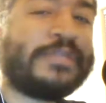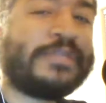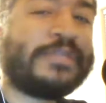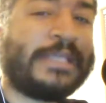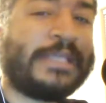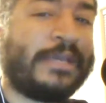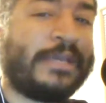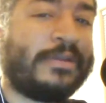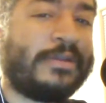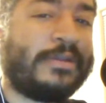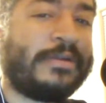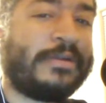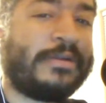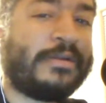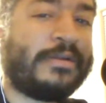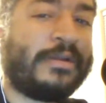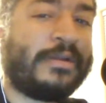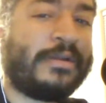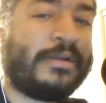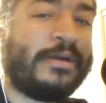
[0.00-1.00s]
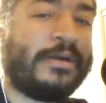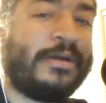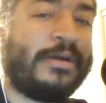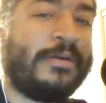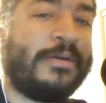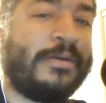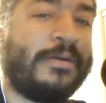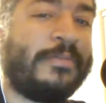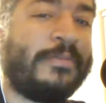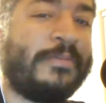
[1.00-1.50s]
together,
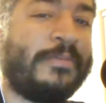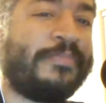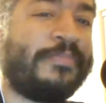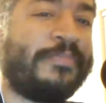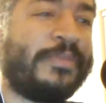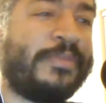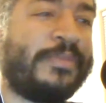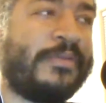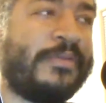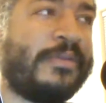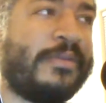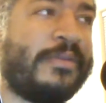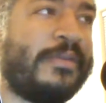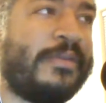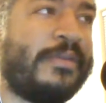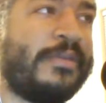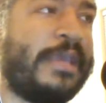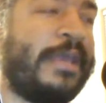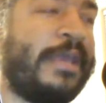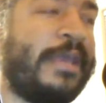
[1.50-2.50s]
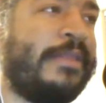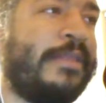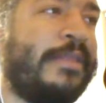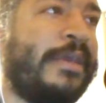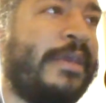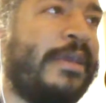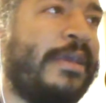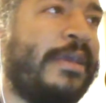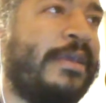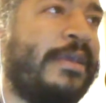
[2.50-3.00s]
and
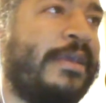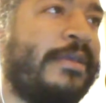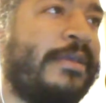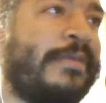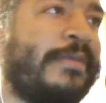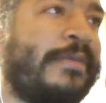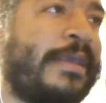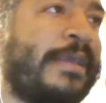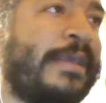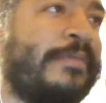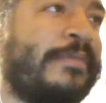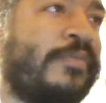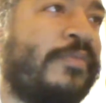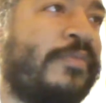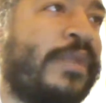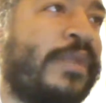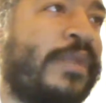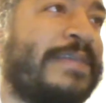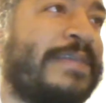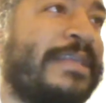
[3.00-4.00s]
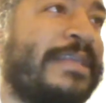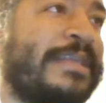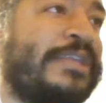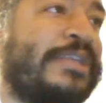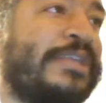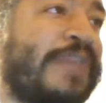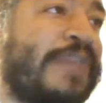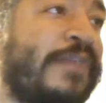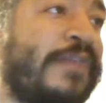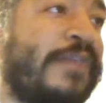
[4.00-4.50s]
they like
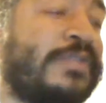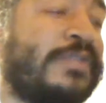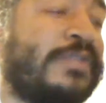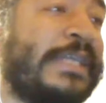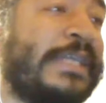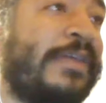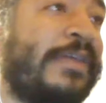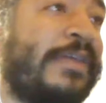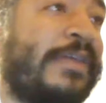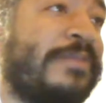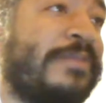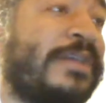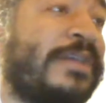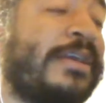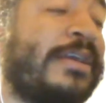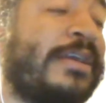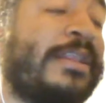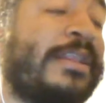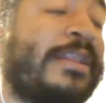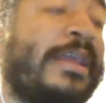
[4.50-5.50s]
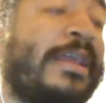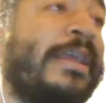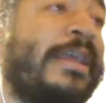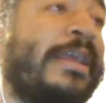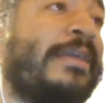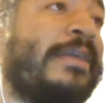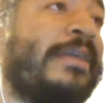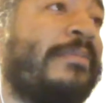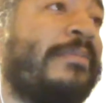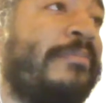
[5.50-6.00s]
when I say they travel together, I'm talking
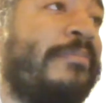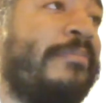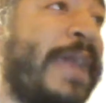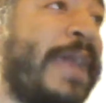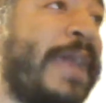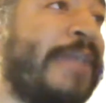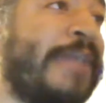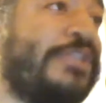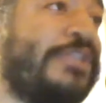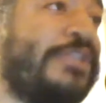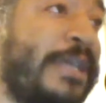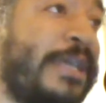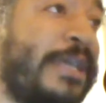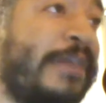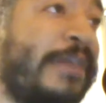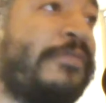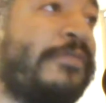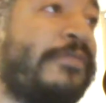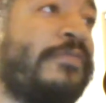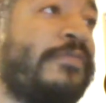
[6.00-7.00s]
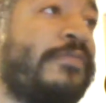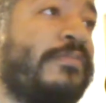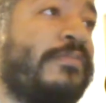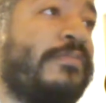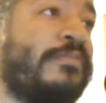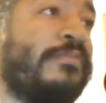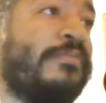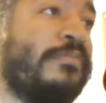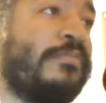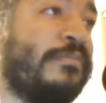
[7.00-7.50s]
like Matt, Jeff,
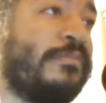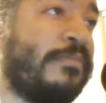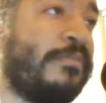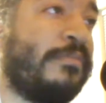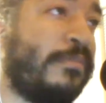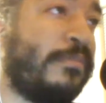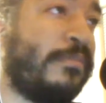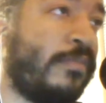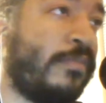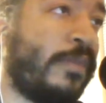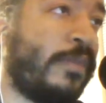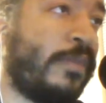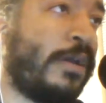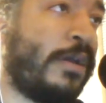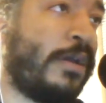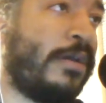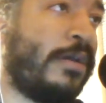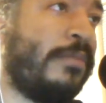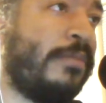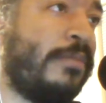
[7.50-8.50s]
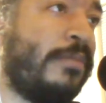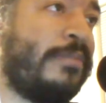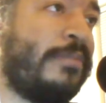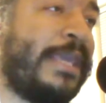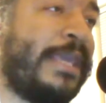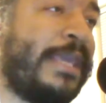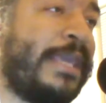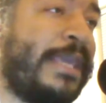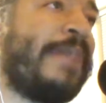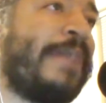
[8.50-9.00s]

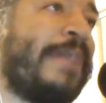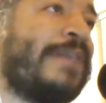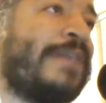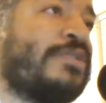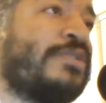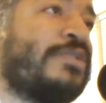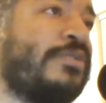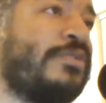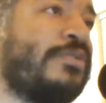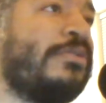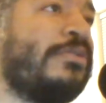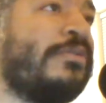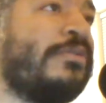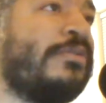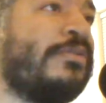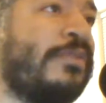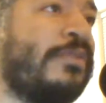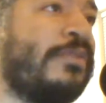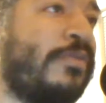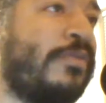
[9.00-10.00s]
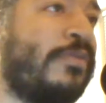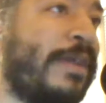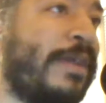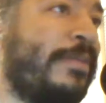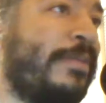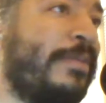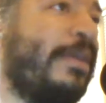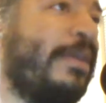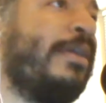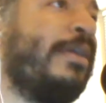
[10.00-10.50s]
King Maxwell,
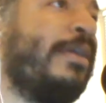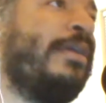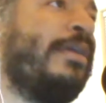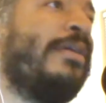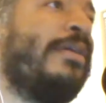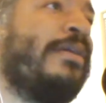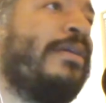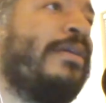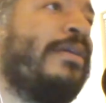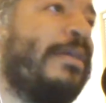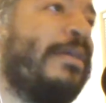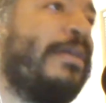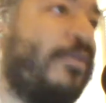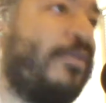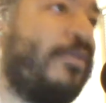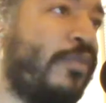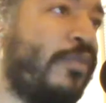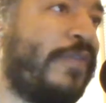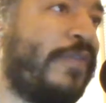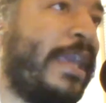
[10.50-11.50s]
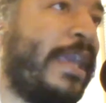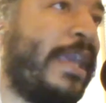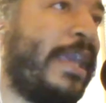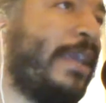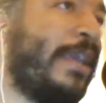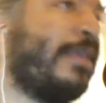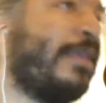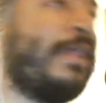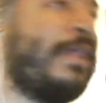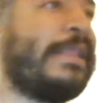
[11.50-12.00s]
Rebby,
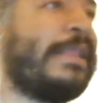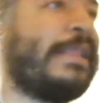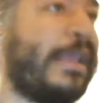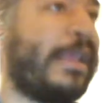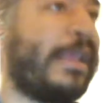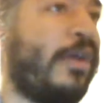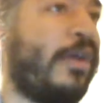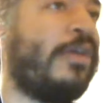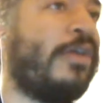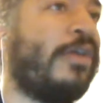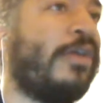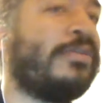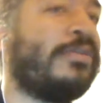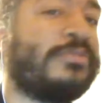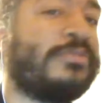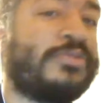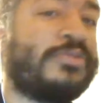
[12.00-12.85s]
Wolfgang, like they all